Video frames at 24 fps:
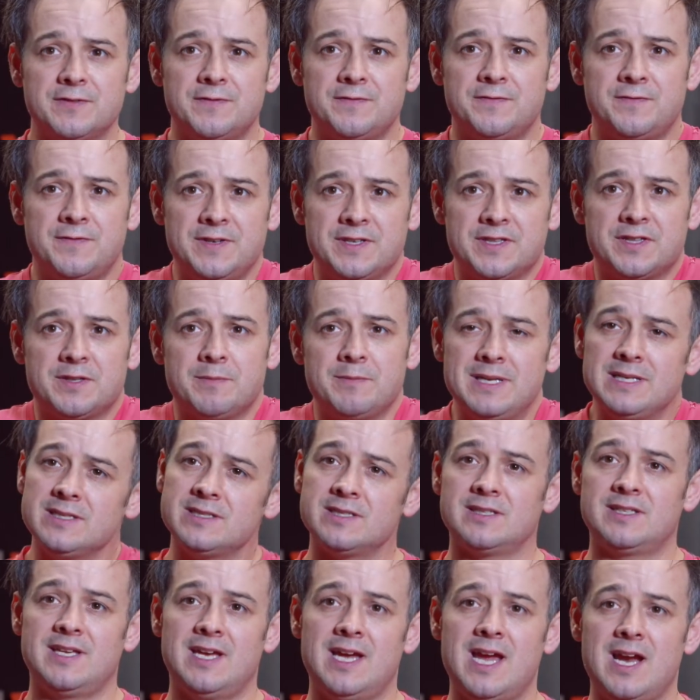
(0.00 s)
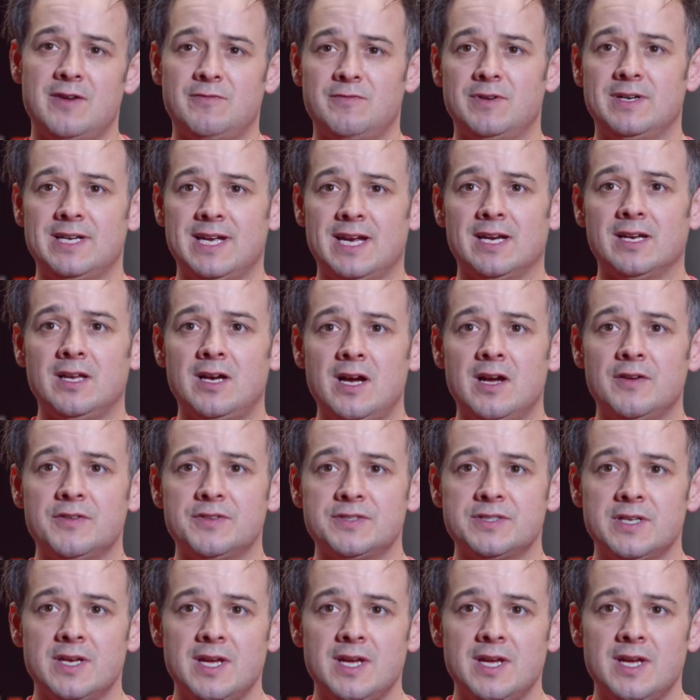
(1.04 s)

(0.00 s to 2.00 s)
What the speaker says: fit them into their everyday lives.